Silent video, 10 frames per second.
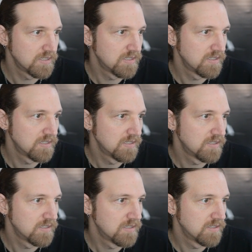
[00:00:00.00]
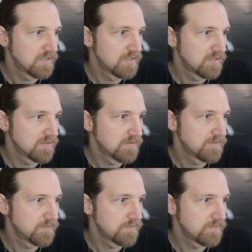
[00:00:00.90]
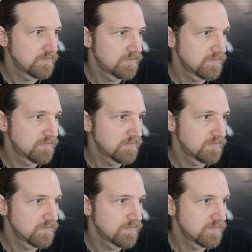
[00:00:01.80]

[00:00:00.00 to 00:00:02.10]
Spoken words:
Nobody speaks.